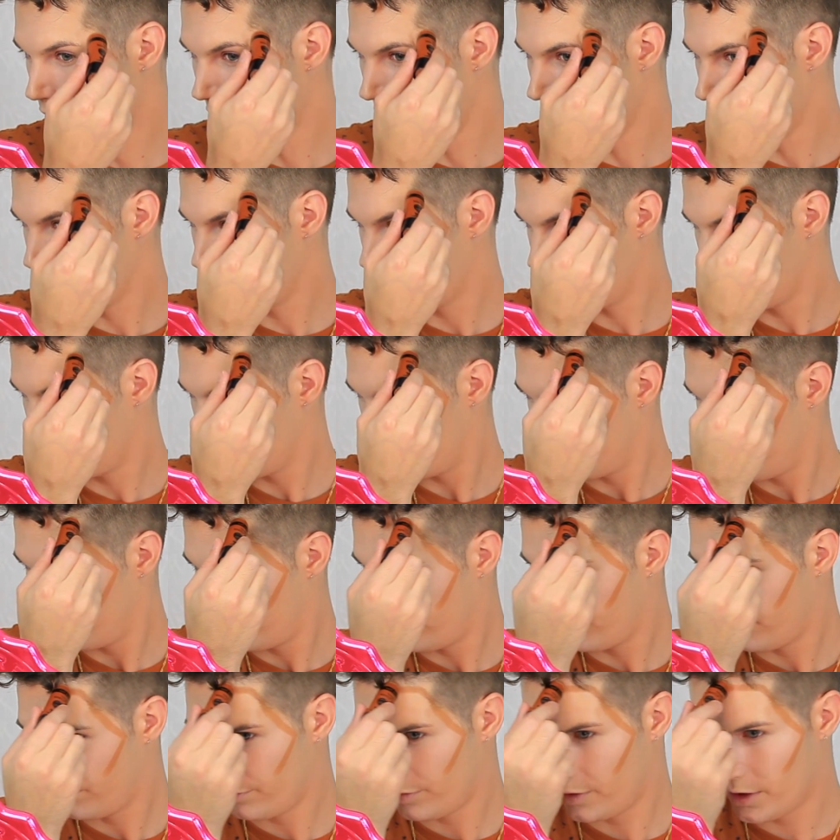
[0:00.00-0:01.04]
up
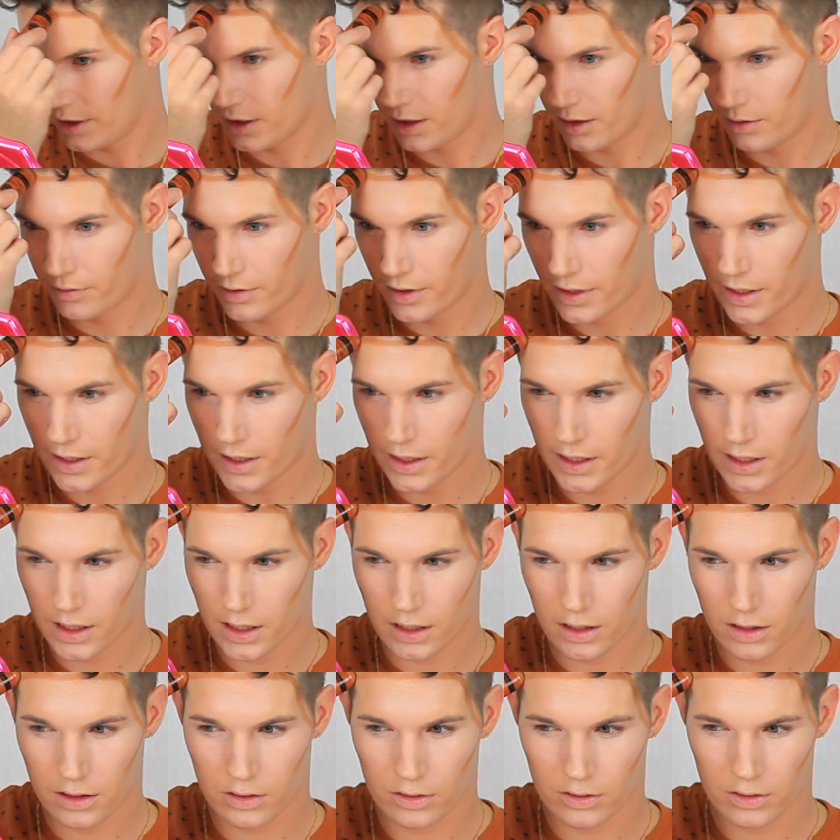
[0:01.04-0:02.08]
and
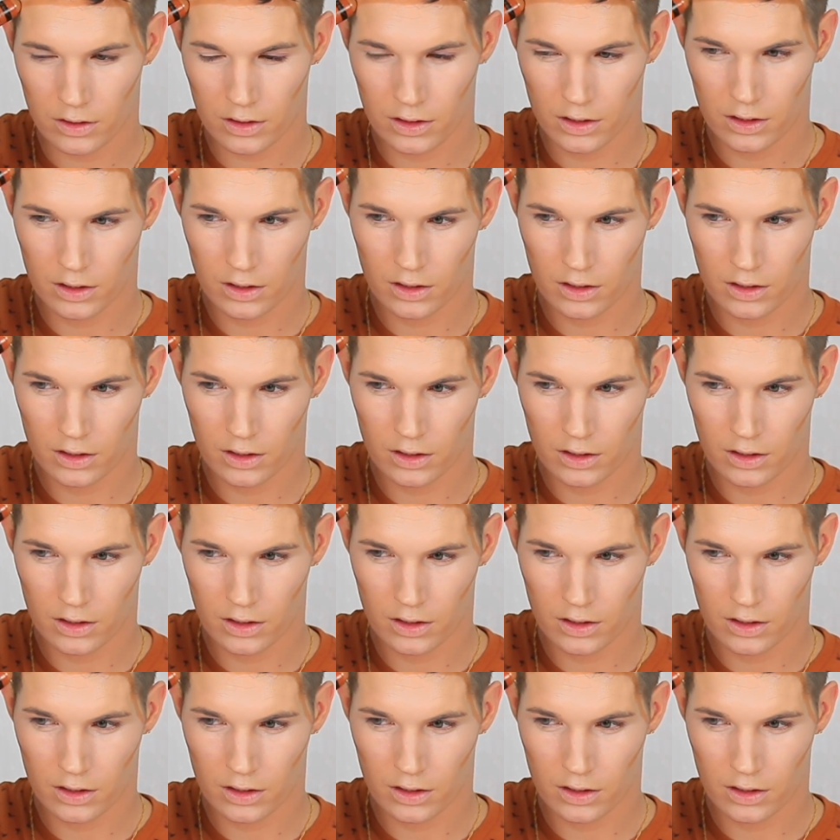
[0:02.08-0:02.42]
around